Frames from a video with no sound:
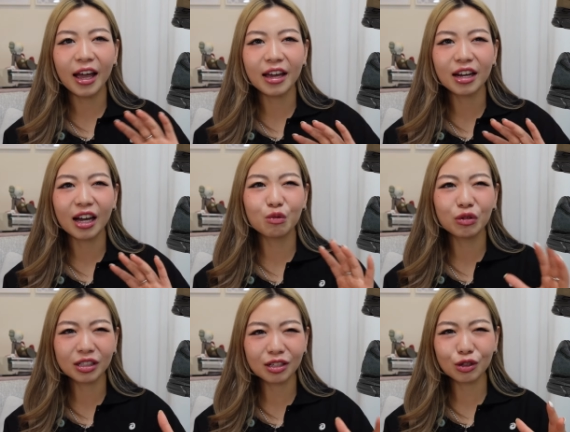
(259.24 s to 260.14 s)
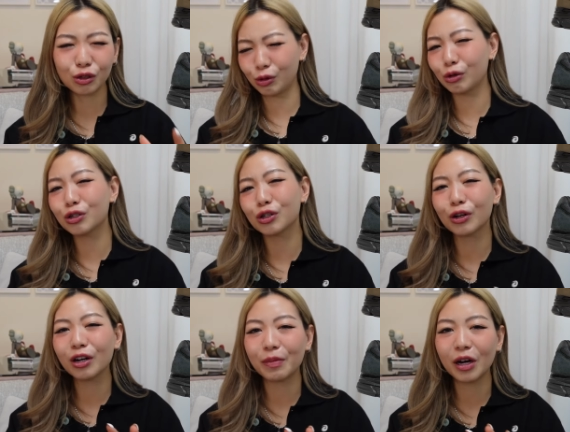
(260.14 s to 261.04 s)
And I wasn't too
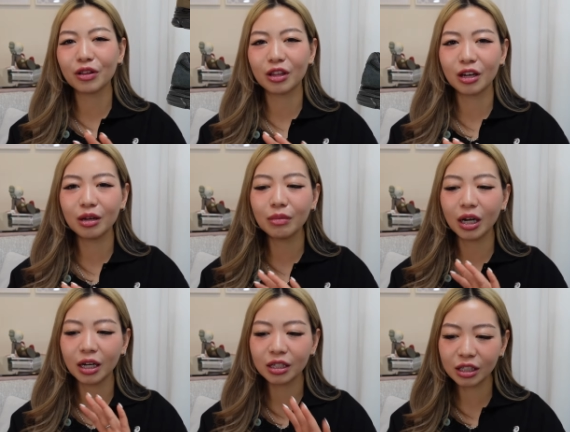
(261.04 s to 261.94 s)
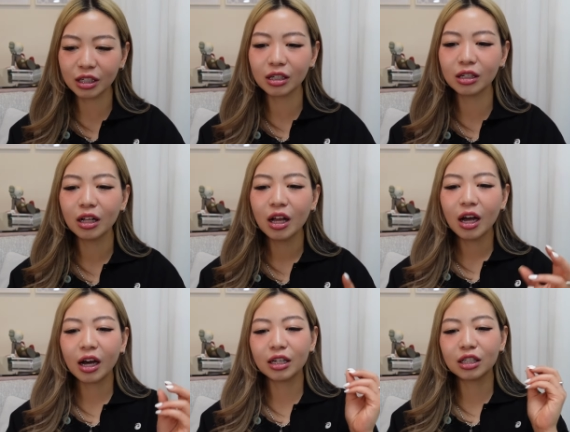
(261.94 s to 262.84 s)
sure about them until
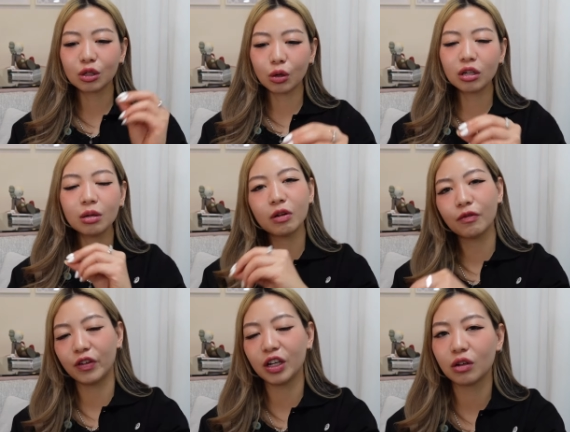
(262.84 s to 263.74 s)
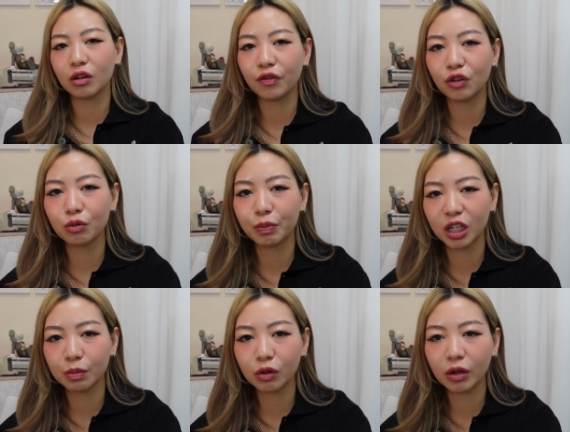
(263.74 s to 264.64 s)
I saw them on feet on a few
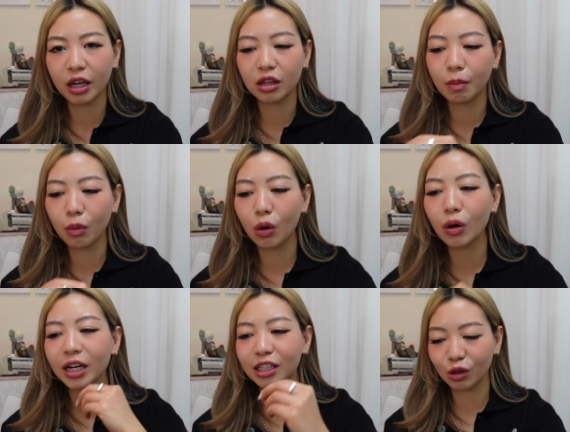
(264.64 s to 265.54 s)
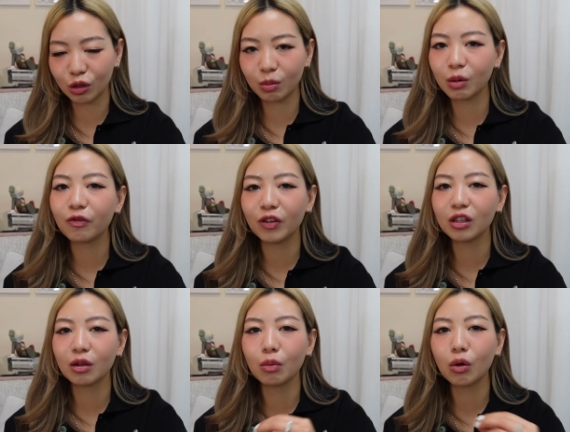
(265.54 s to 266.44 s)
people. And the more I saw them on feet,
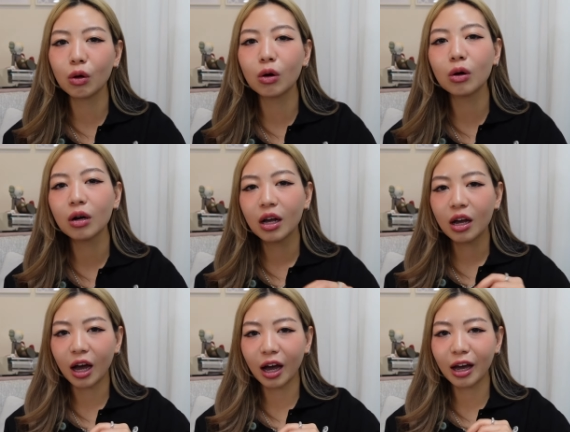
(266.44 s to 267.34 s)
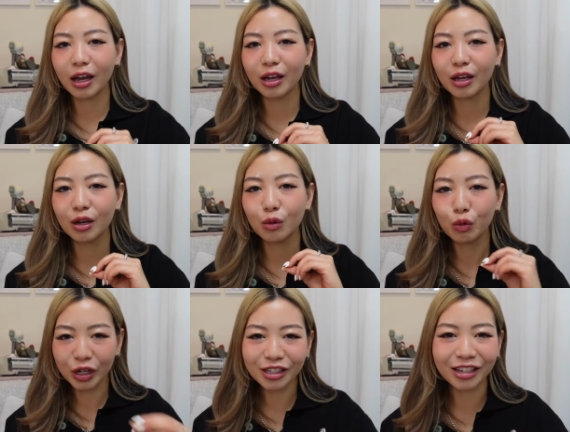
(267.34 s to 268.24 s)
the more I
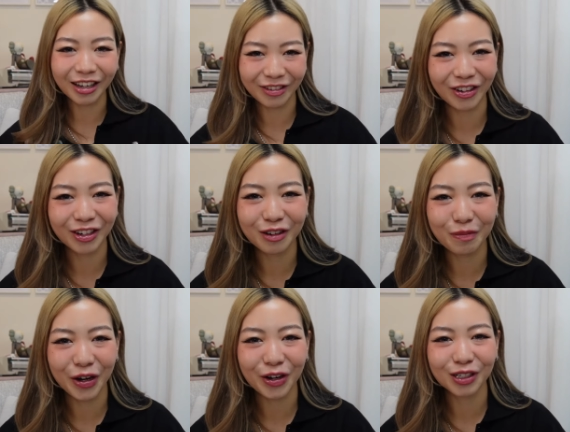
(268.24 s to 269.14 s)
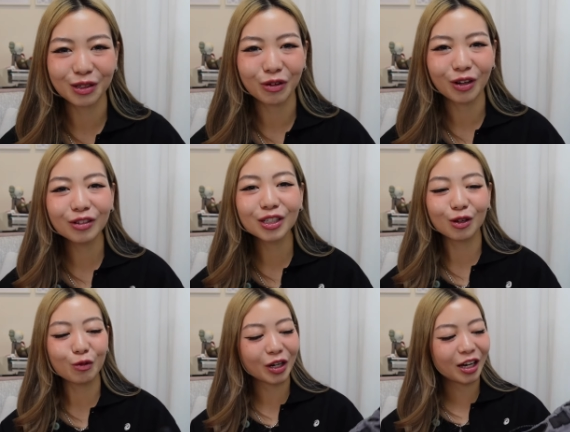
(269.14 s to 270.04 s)
wish I got in a pair as well.
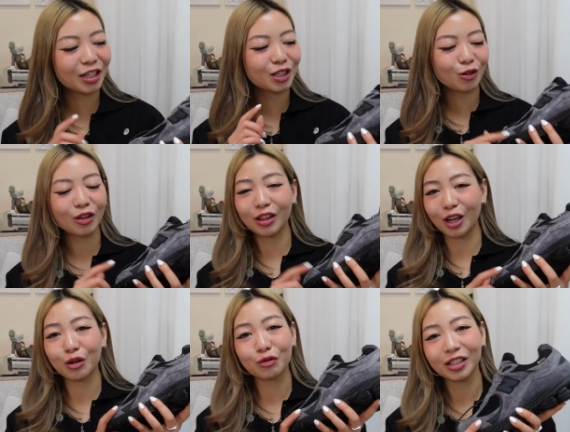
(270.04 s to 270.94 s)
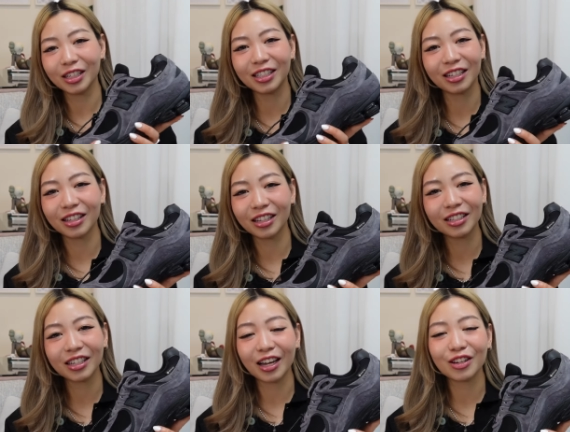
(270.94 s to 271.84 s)
So when I saw that they were releasing
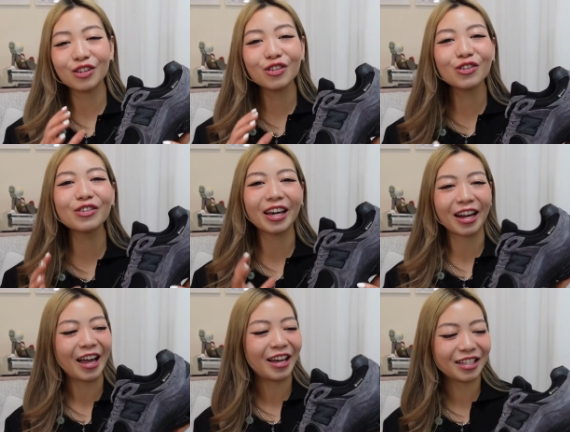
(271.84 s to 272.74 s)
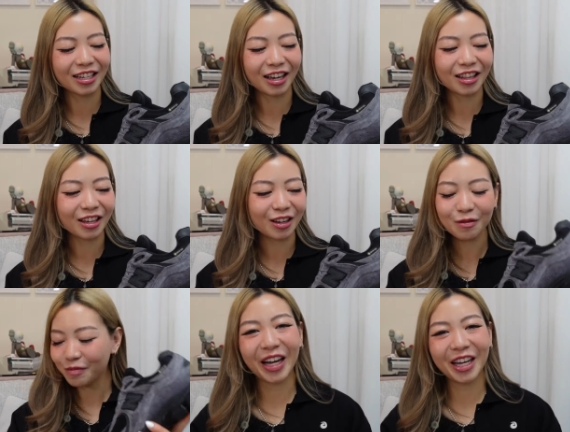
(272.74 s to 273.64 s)
this, I knew that I had to get
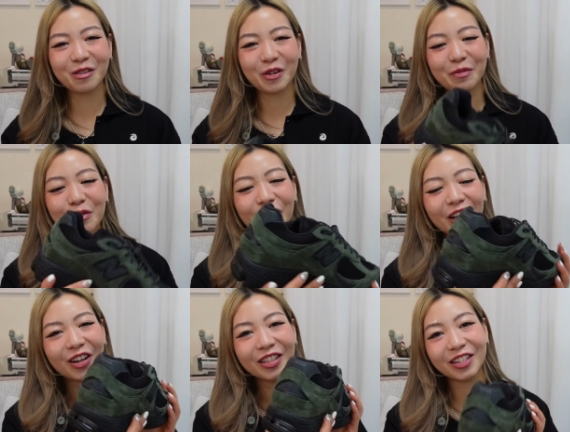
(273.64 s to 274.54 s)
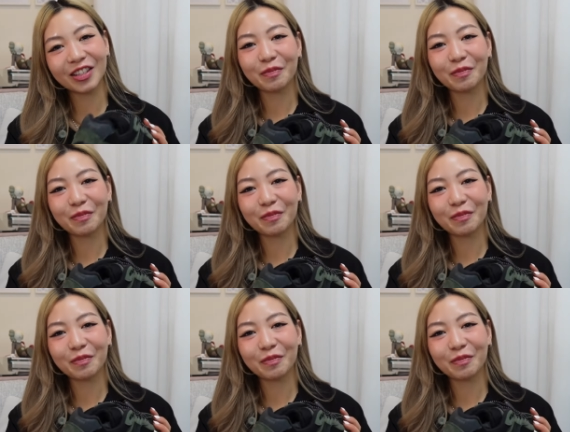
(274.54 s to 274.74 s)
them. But anyway, moving on to